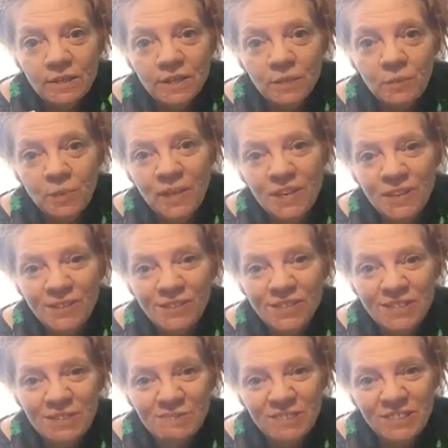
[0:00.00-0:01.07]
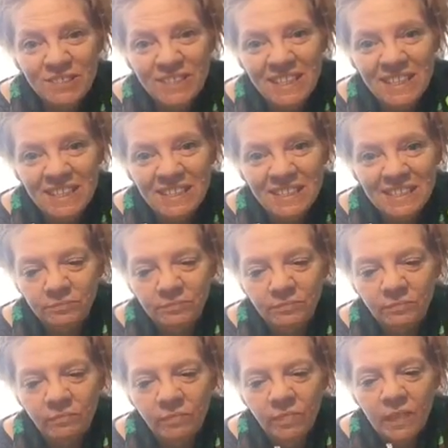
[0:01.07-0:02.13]
so we can all see what you did.
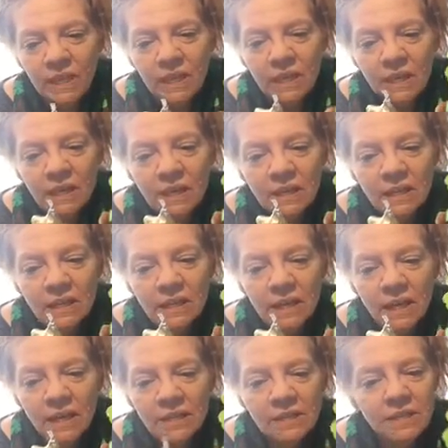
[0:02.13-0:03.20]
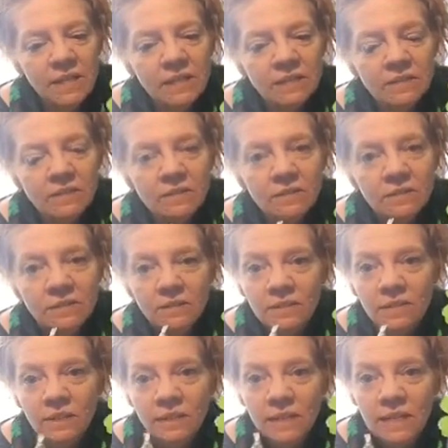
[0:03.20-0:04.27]
Until
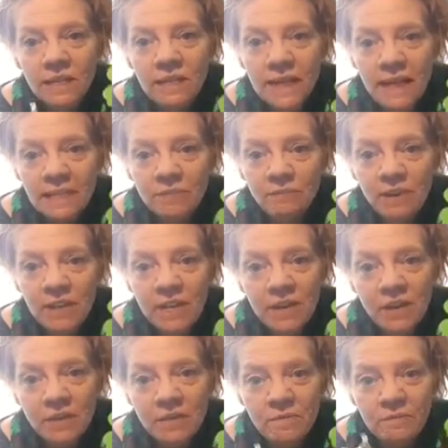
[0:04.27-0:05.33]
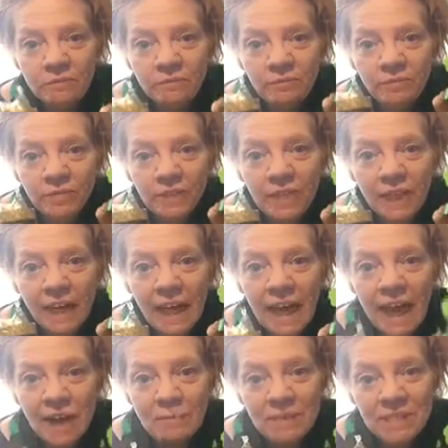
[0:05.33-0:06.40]
the next video,
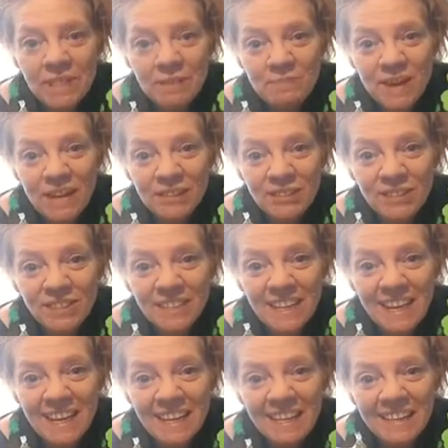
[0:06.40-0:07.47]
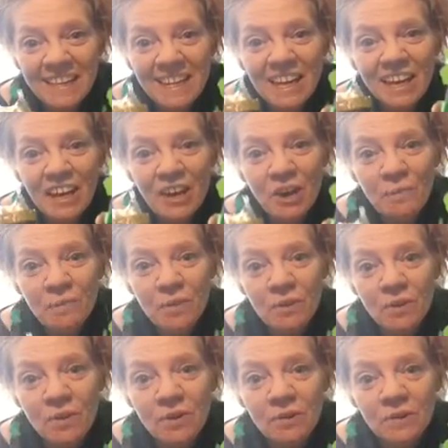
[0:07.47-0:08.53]
happy St. Patrick's Day. I hope
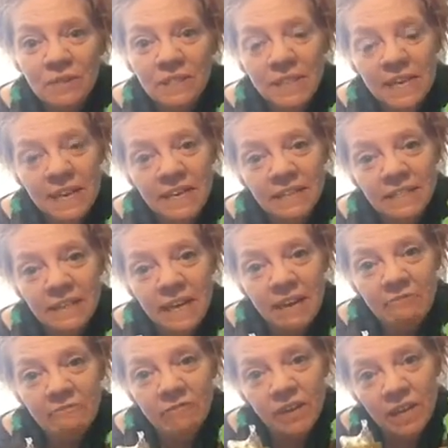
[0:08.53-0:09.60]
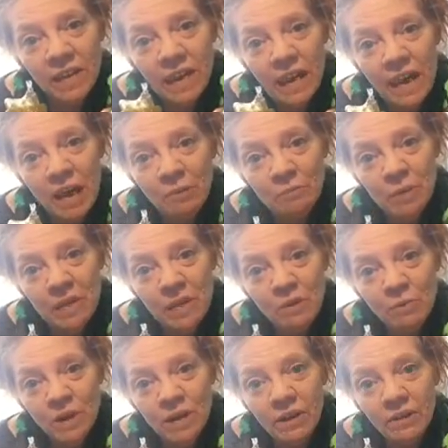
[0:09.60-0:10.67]
you're all staying safe and
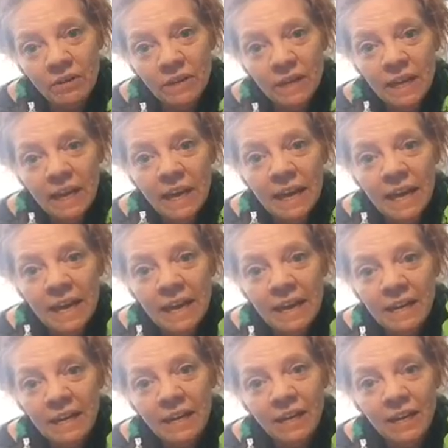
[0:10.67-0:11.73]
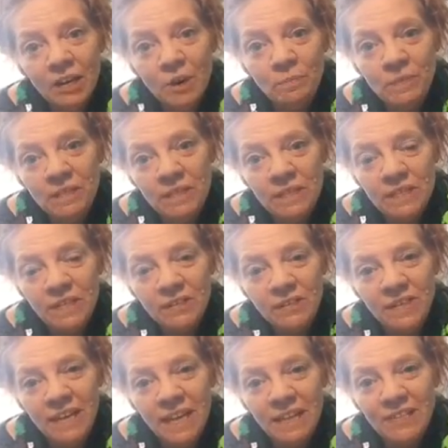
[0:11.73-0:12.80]
being well, and I hope to see you
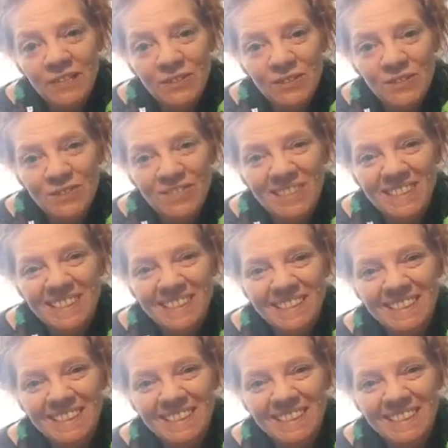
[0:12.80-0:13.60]
again soon.